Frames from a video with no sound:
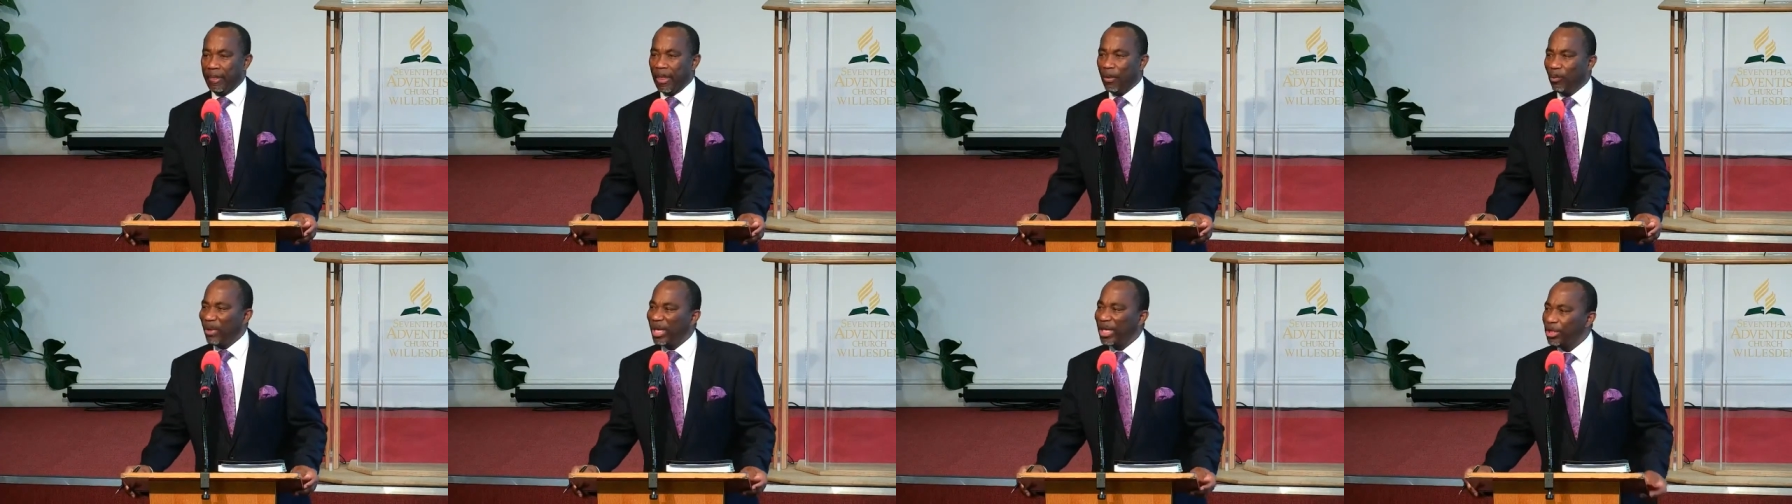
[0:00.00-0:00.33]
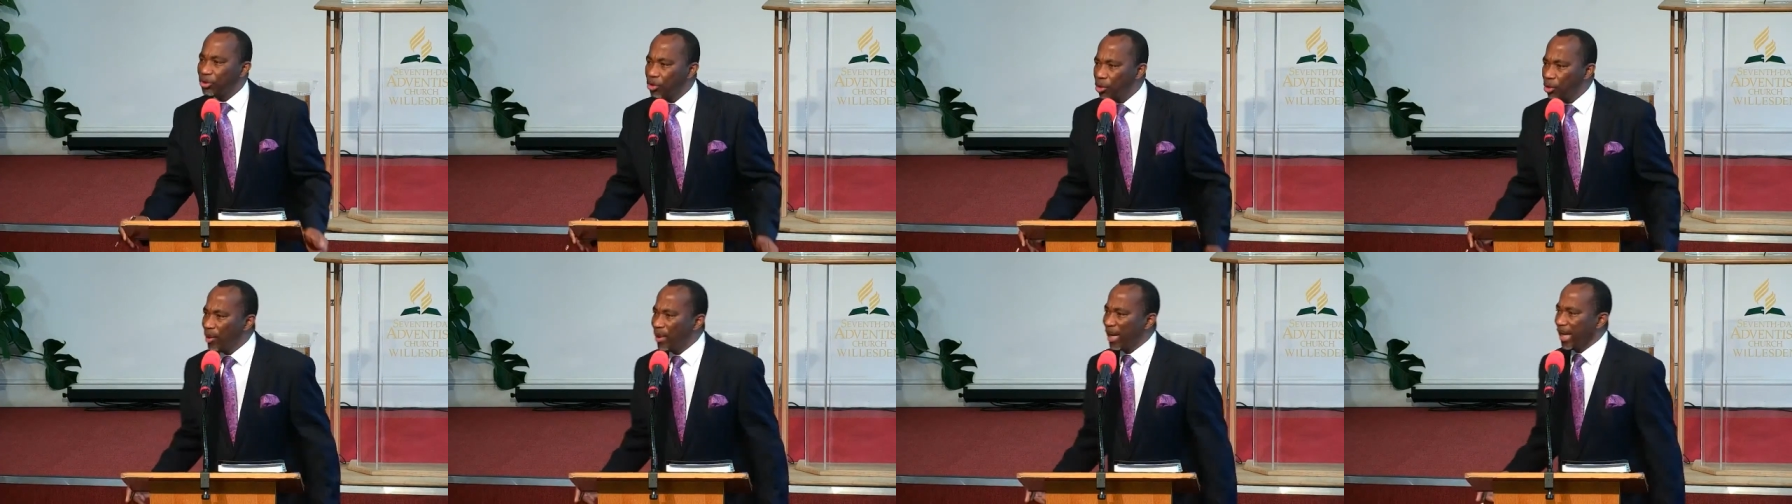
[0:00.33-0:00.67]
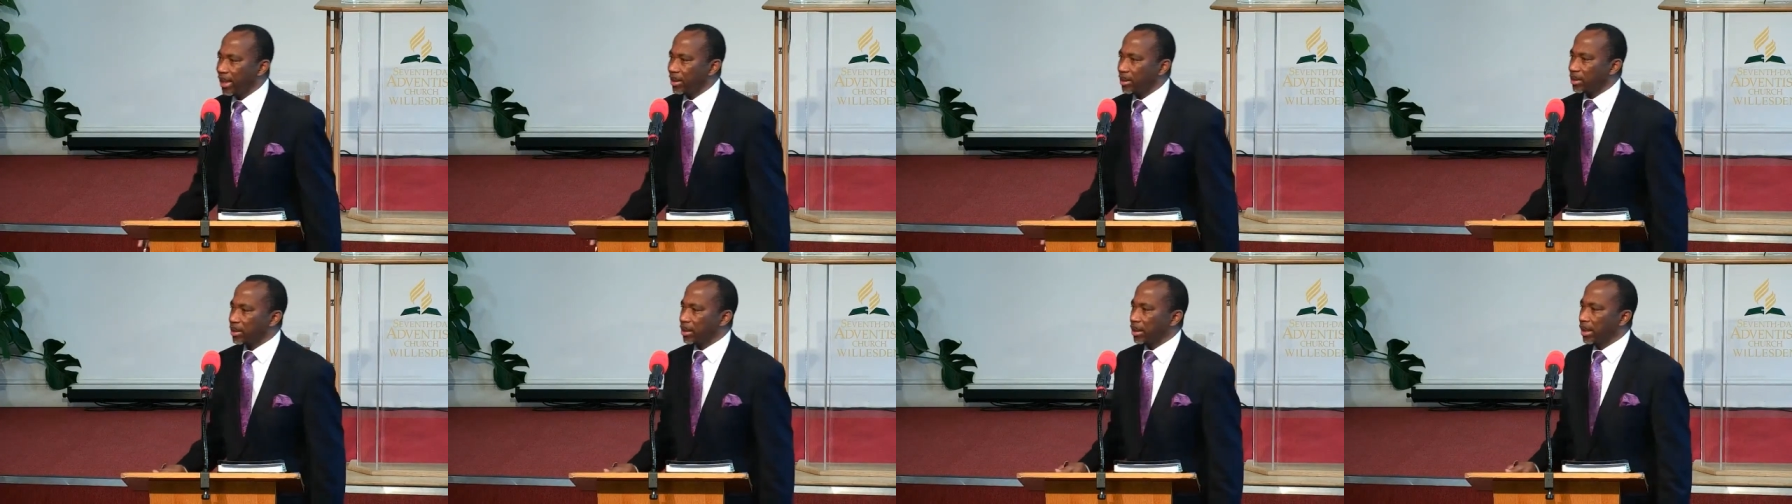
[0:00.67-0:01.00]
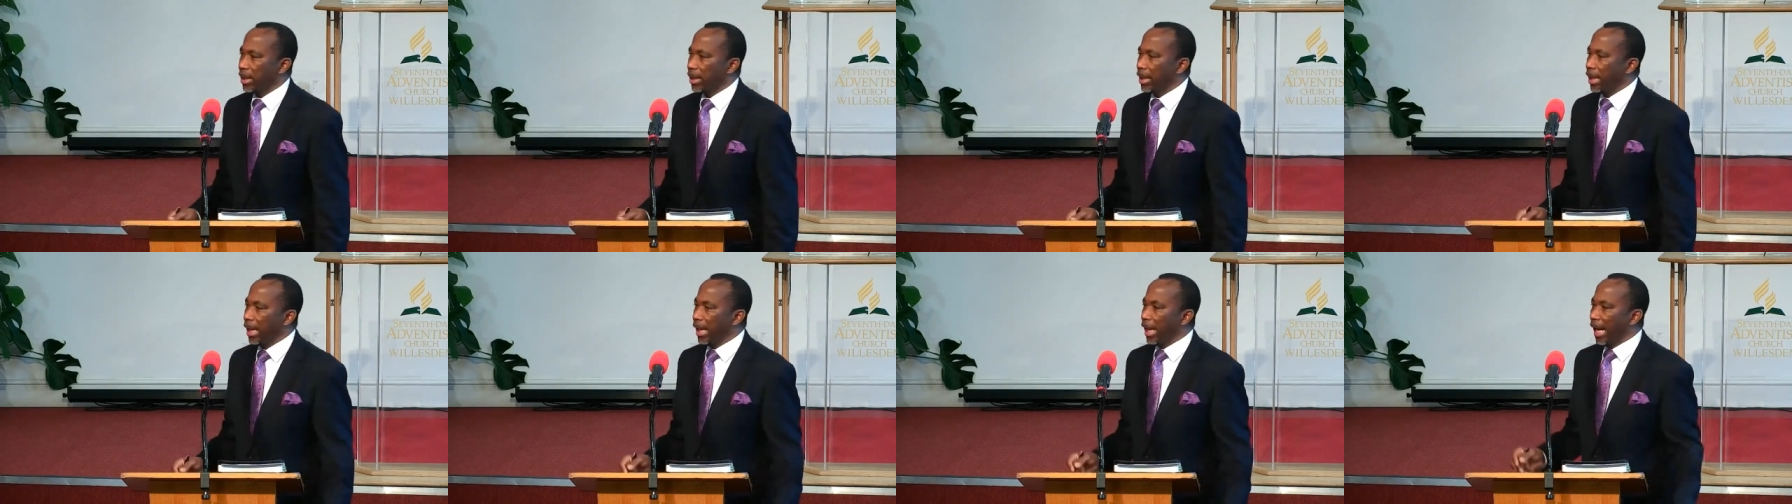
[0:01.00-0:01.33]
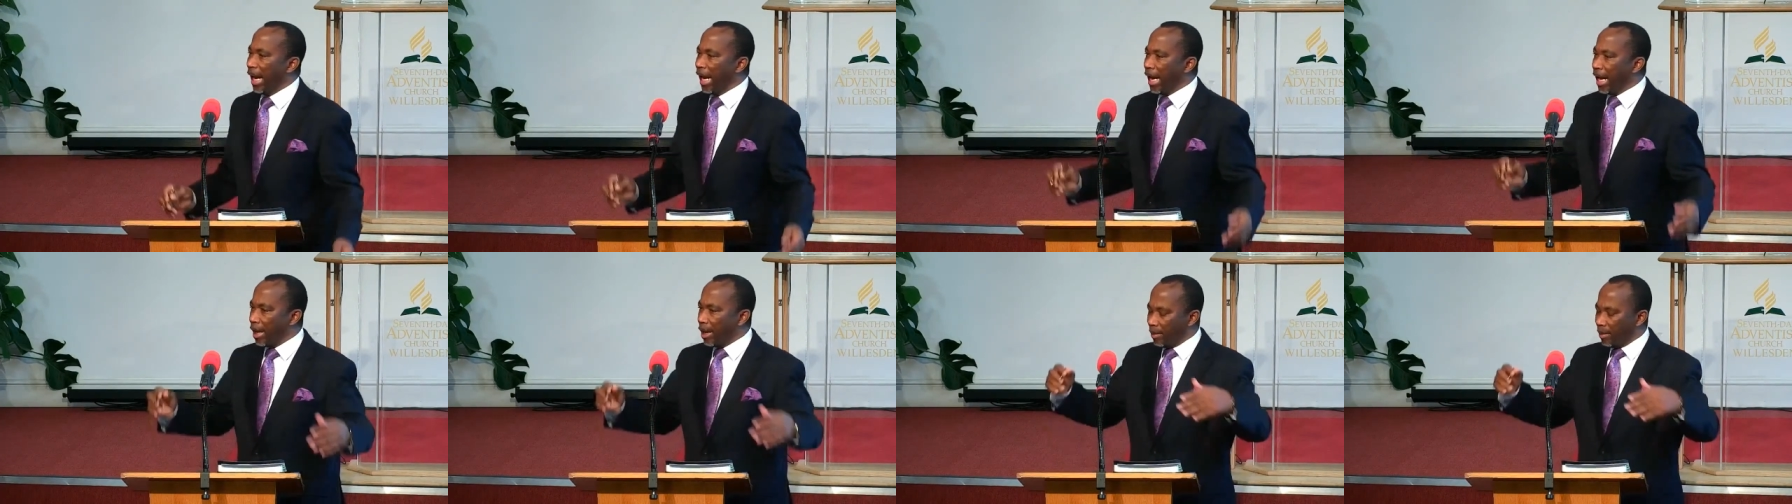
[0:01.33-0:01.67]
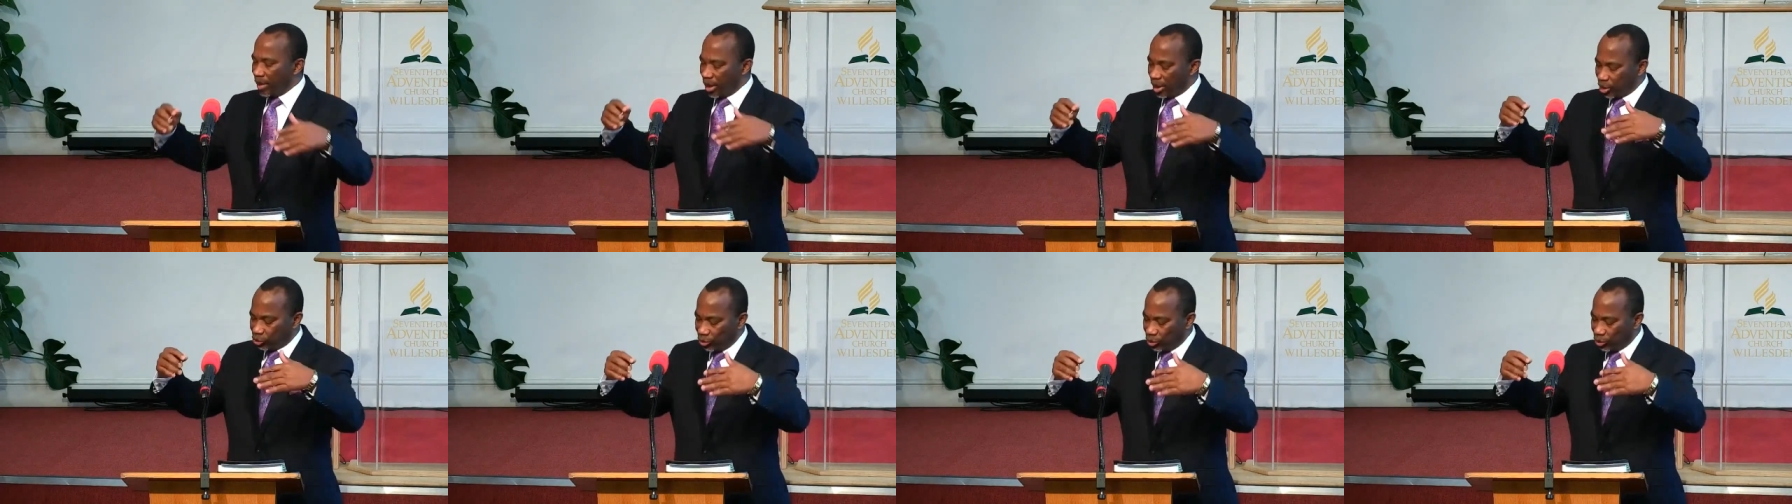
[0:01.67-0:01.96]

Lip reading: We do it. A